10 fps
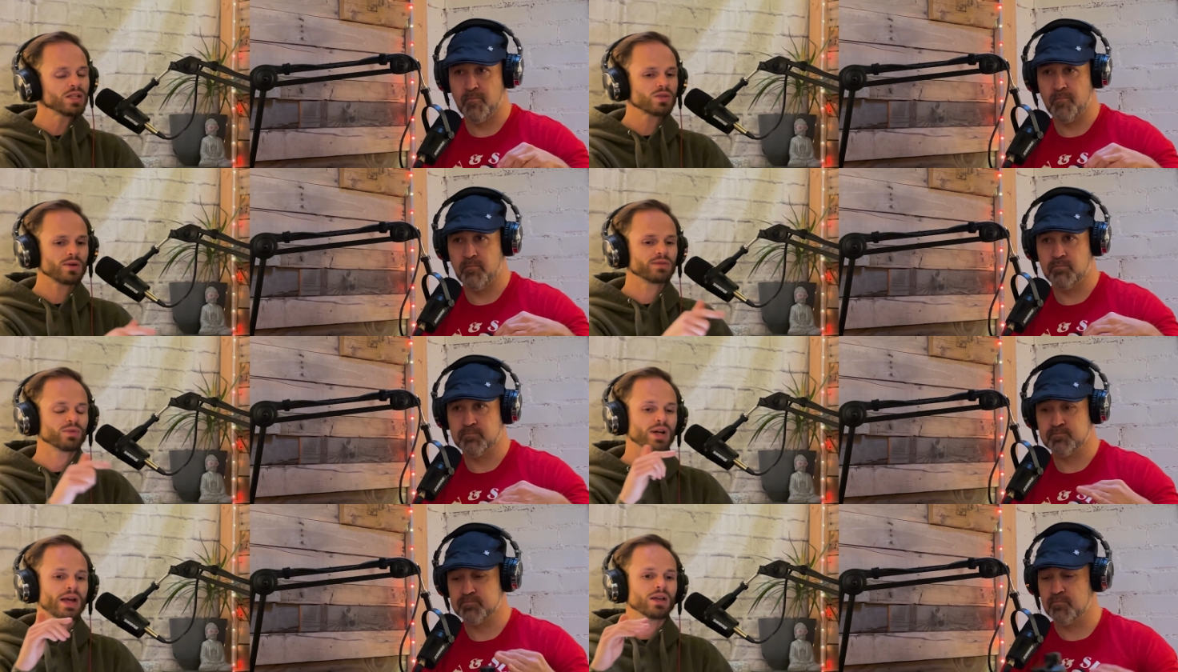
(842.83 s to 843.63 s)
Speaker 1: sort of
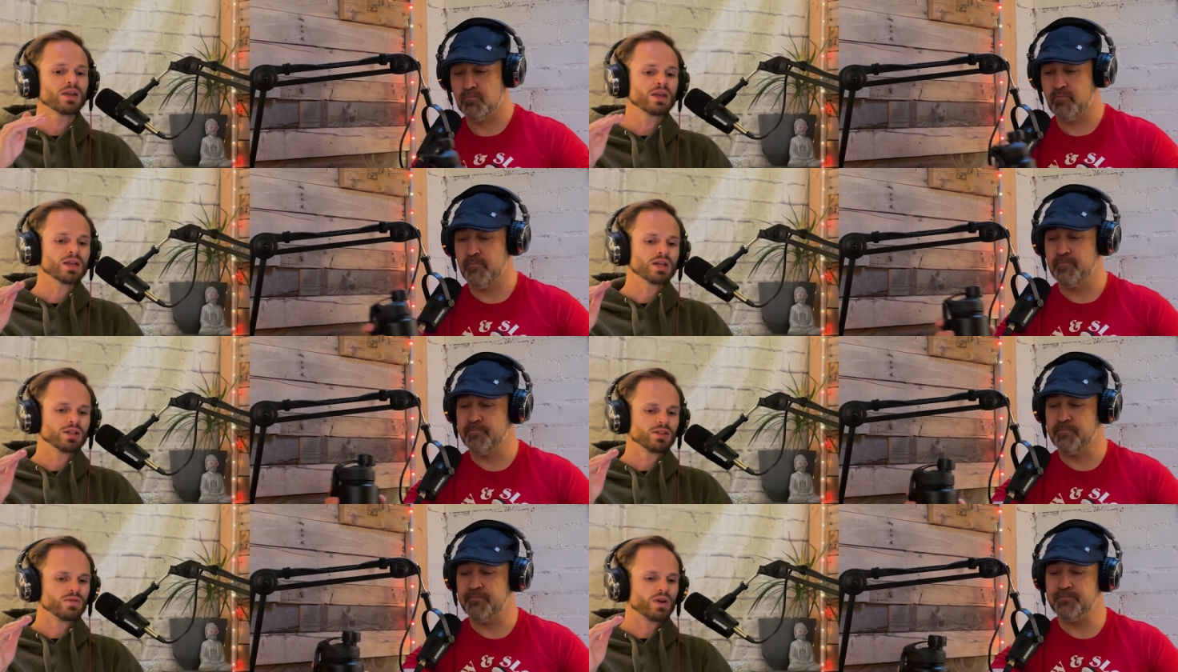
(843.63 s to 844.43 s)
rig,
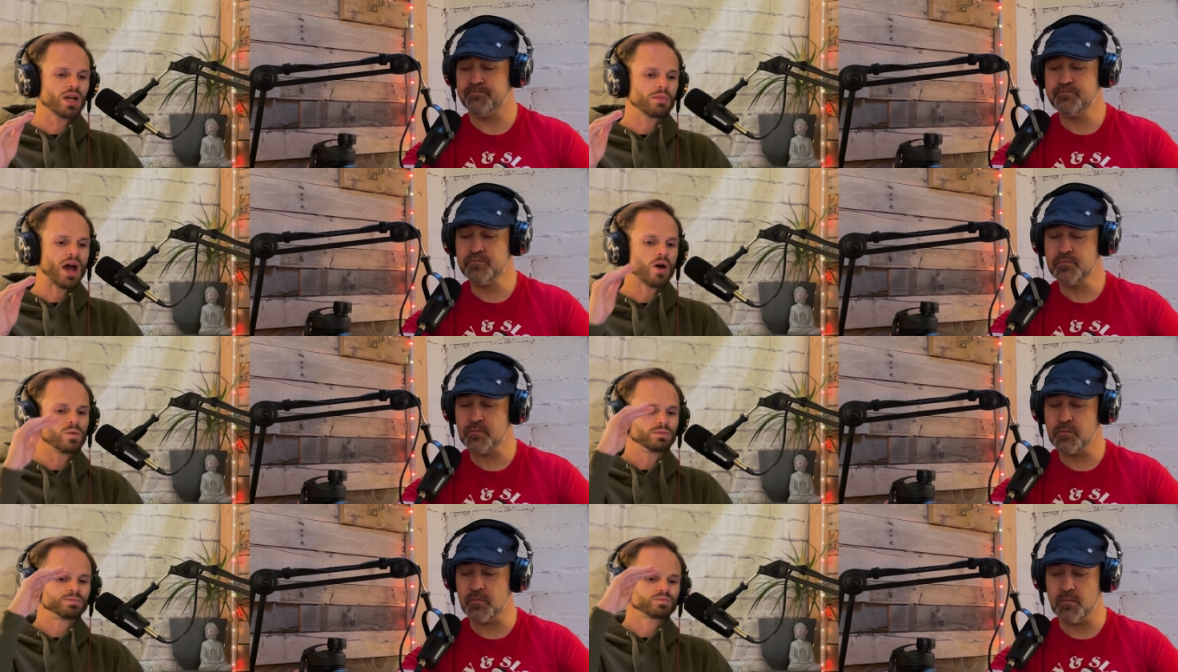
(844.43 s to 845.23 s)
you've got
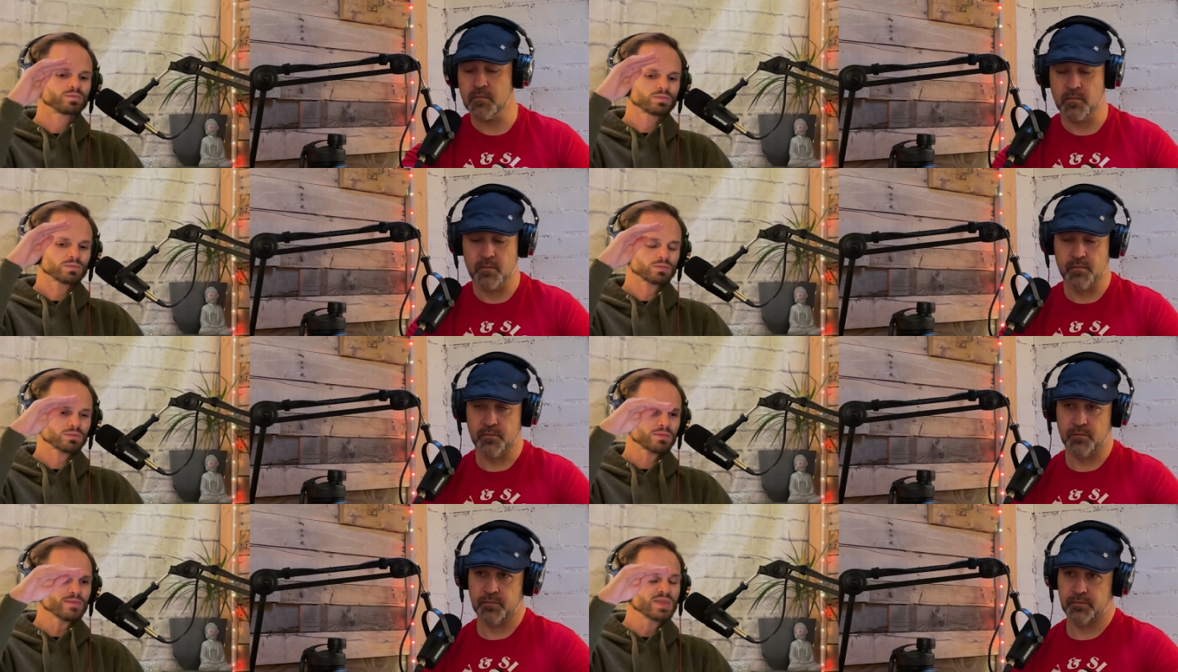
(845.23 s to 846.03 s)
about
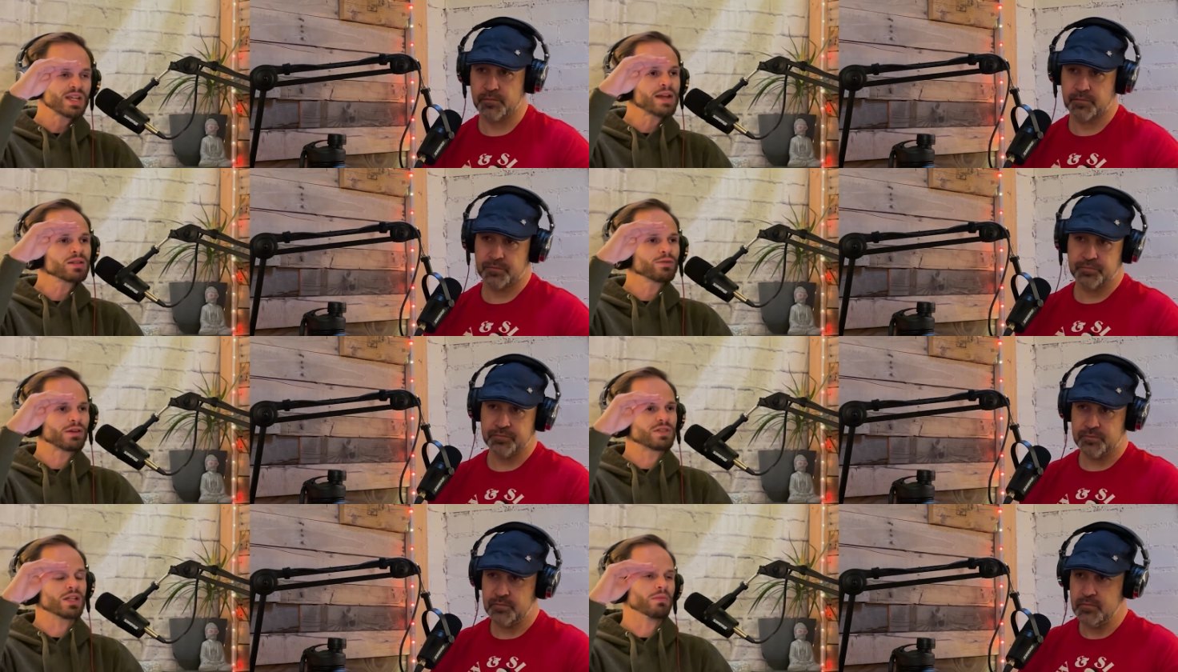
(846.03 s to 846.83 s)
ten to
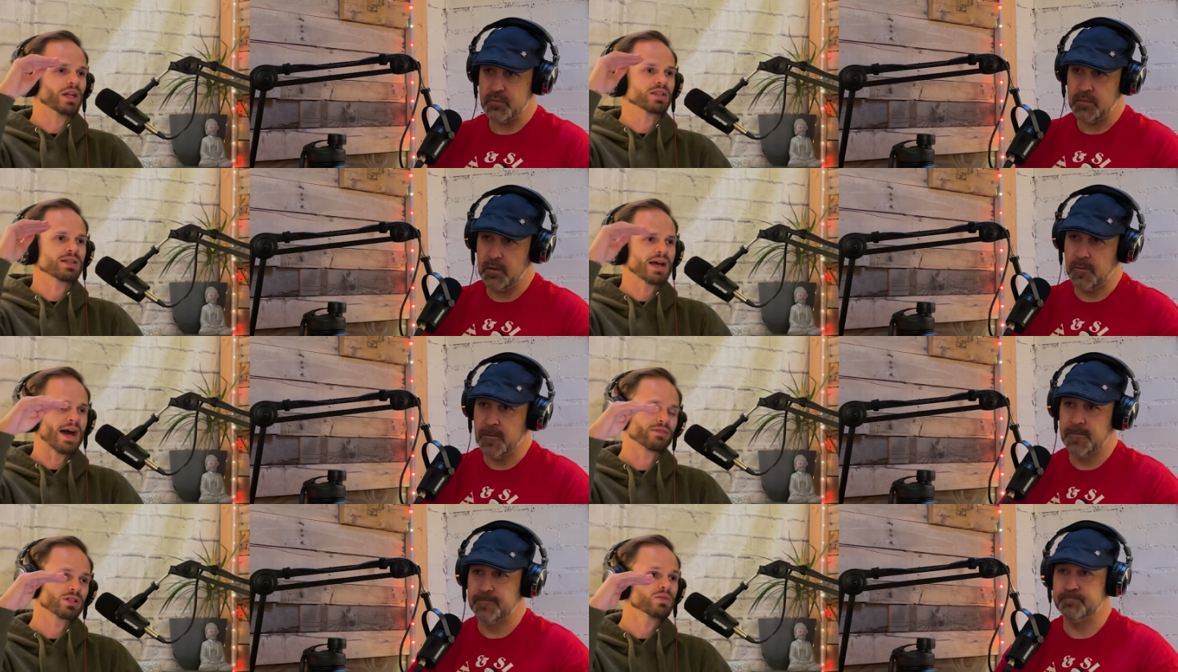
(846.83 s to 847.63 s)
fifteen minutes
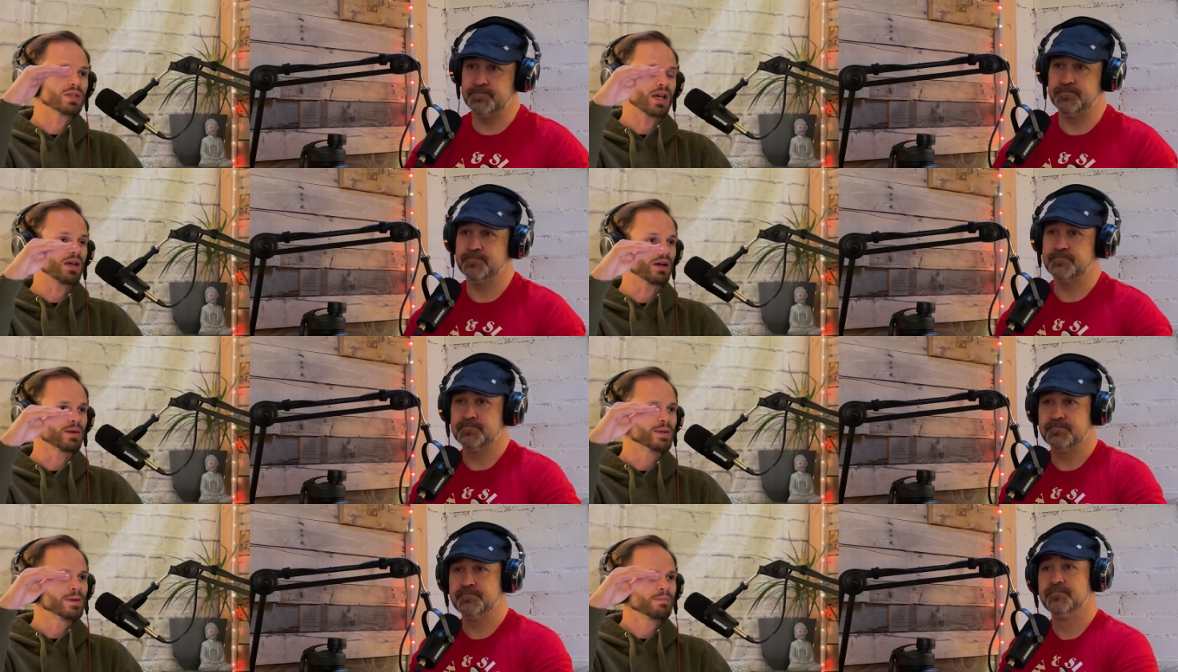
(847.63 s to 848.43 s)
after you take it
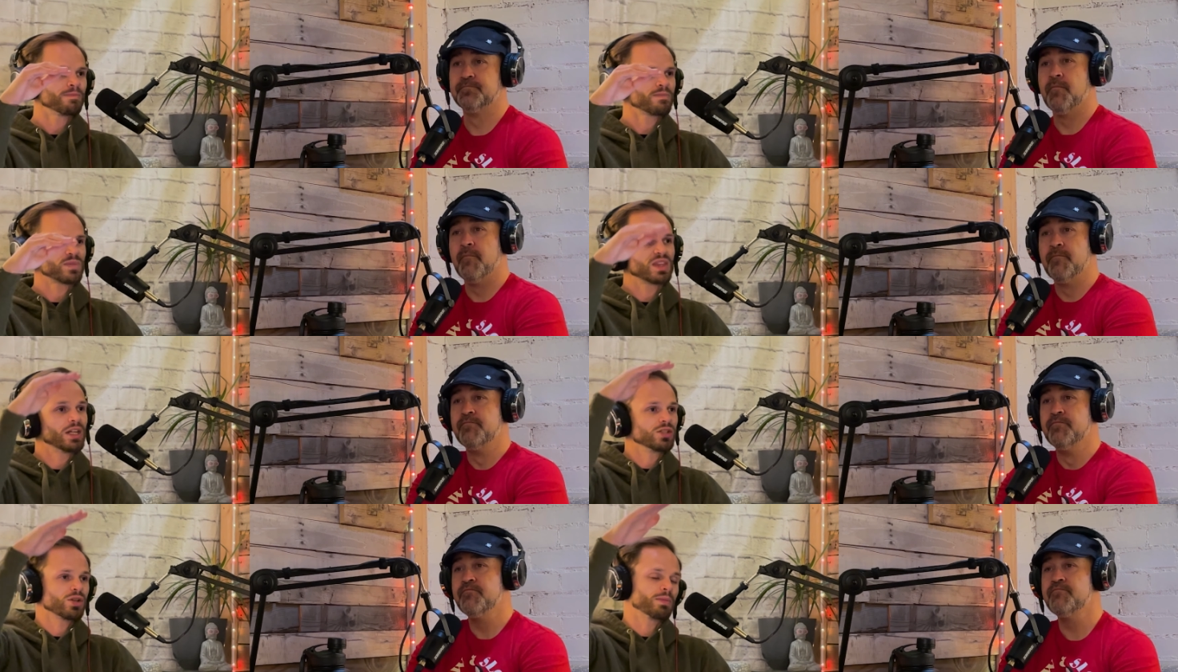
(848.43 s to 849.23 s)
that
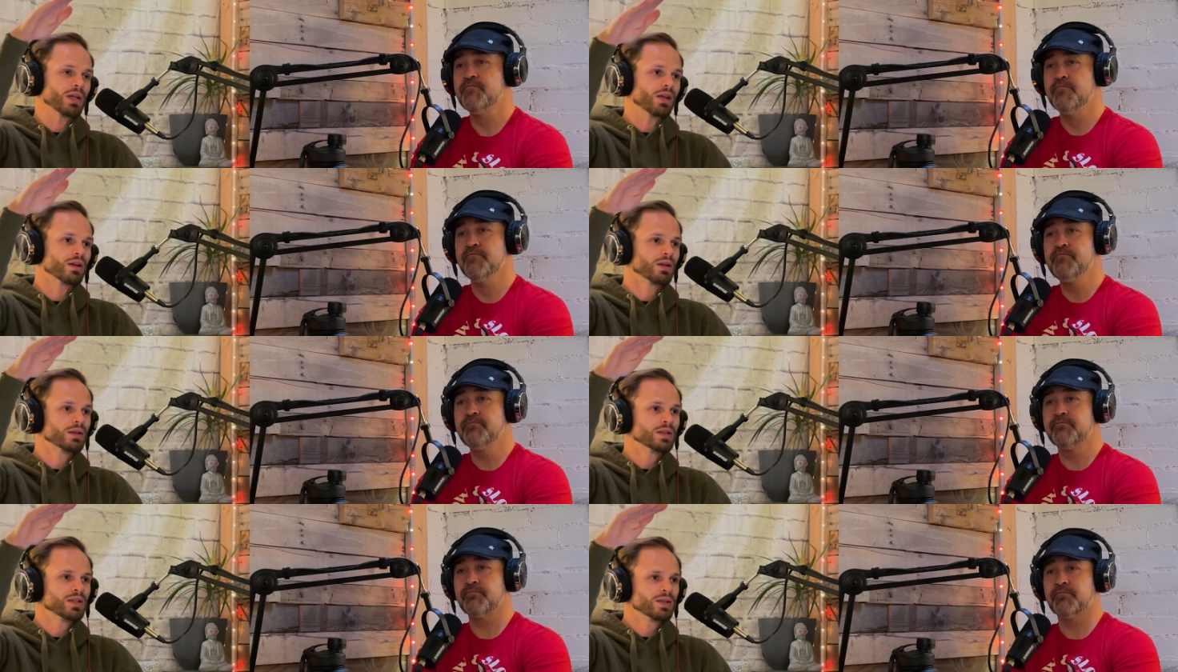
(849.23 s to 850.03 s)
is your peak.
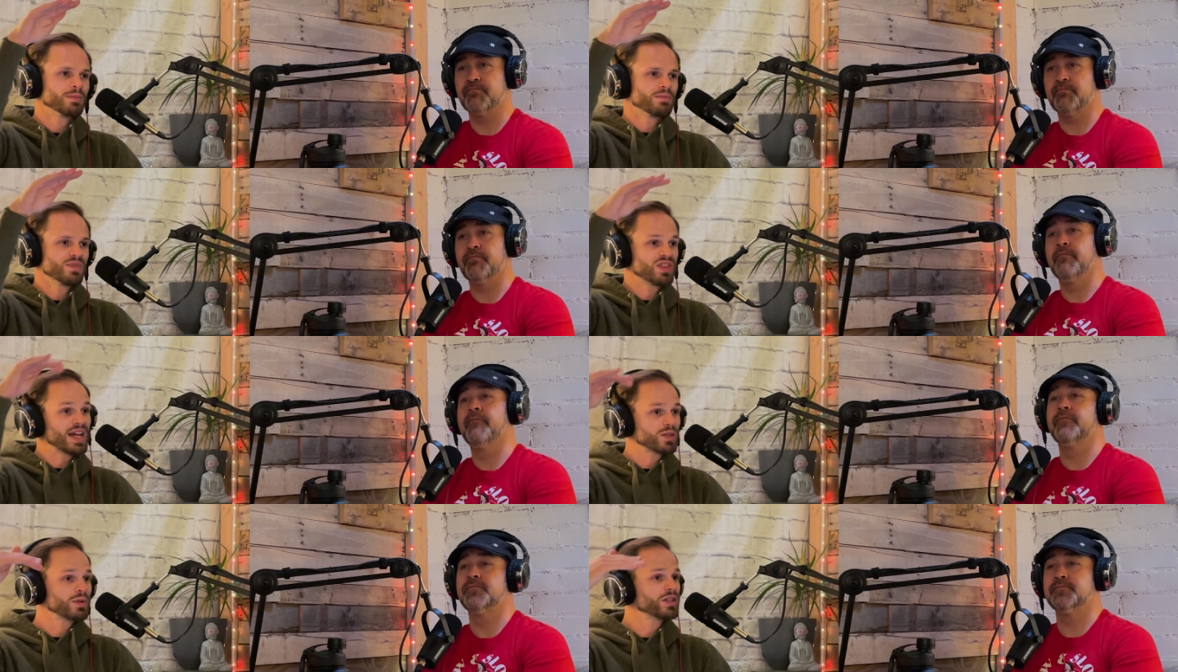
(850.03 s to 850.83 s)

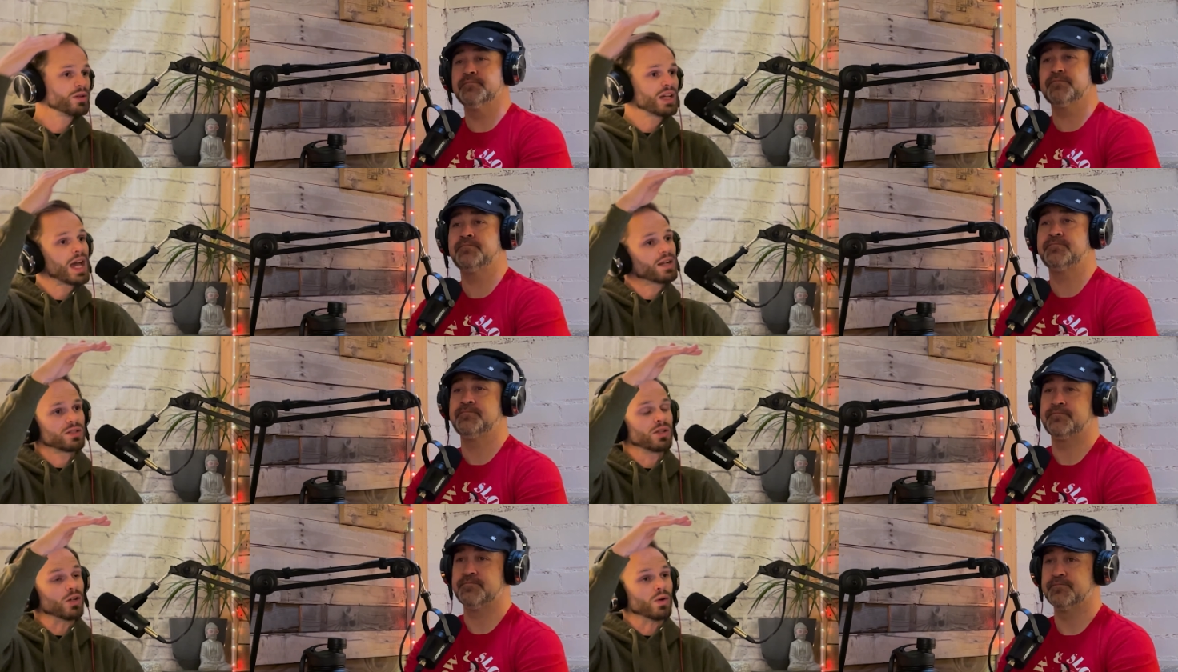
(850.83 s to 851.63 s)
That's where you'll get
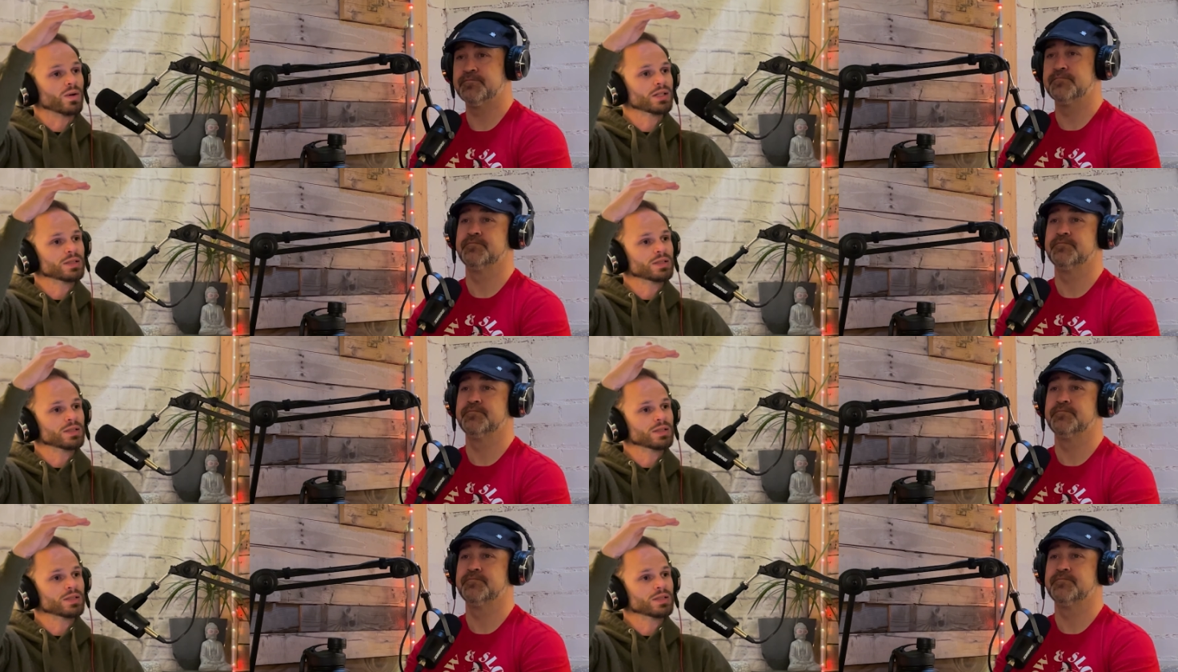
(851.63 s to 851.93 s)
to